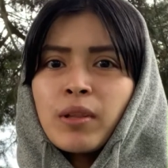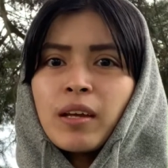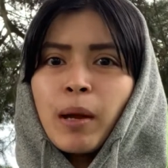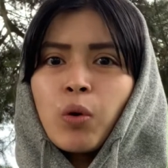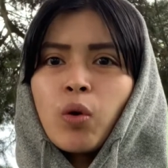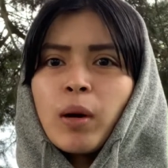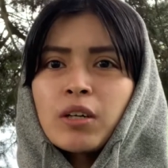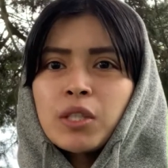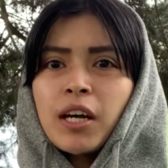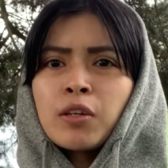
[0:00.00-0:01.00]
Like my whole
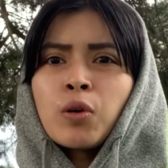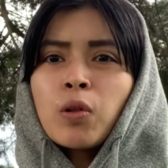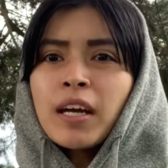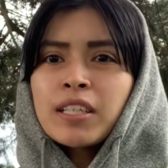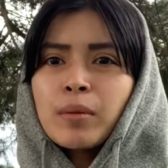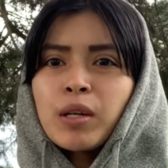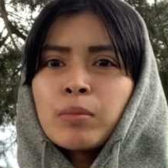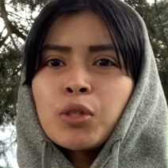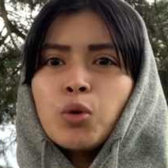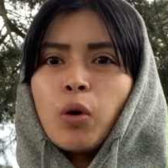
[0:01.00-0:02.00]
body was tired, you know, like
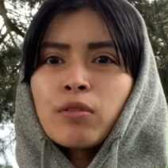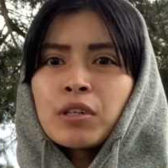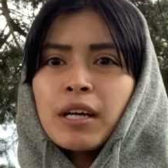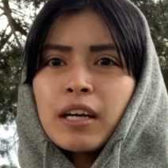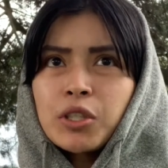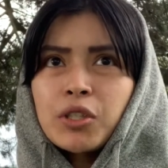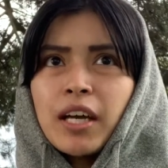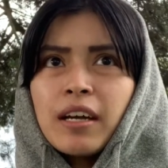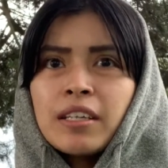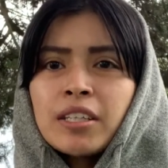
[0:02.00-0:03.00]
sometimes you over
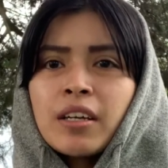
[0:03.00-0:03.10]
exercise